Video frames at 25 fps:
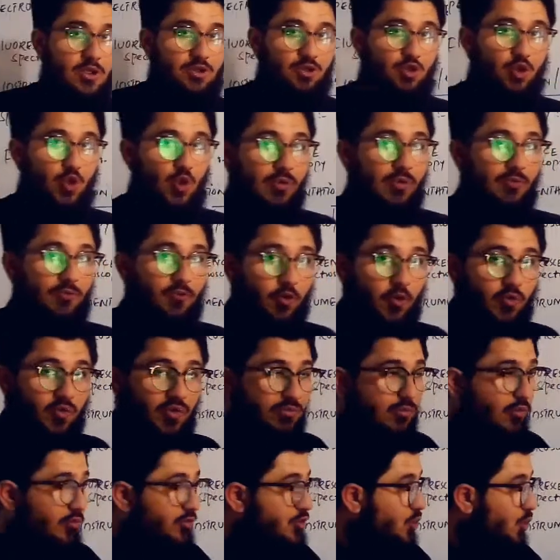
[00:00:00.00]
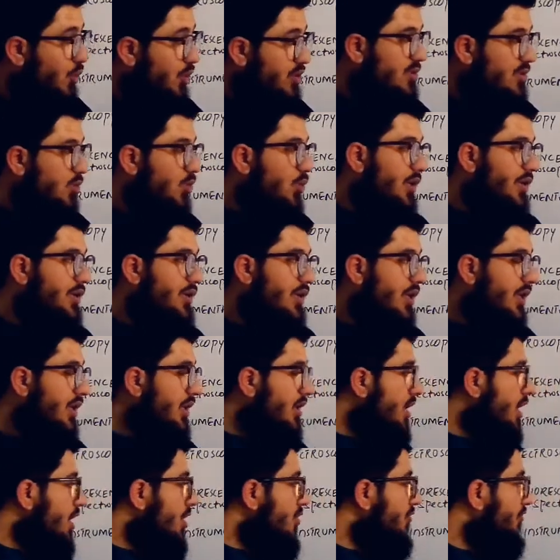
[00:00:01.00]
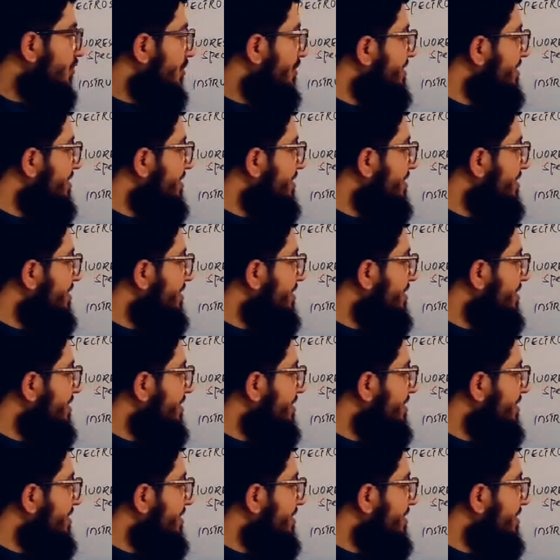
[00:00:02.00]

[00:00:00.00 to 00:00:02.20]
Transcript: So before we move towards the working, we